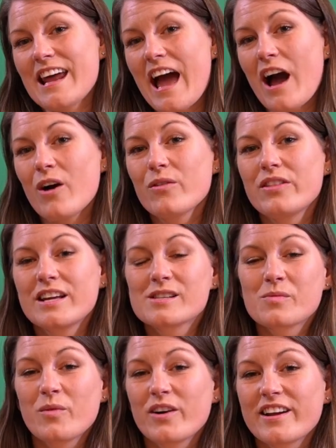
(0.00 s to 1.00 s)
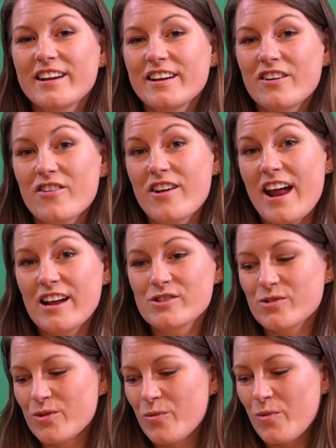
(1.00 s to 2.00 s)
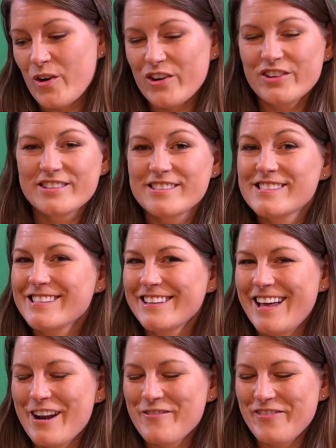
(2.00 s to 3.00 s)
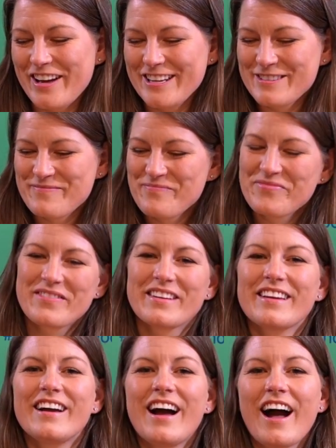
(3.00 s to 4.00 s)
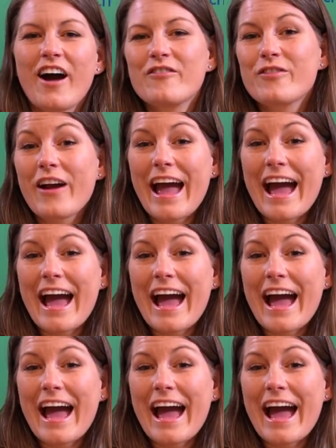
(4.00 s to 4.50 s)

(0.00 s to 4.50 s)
how things work in our natural world. It's a lot of fun. For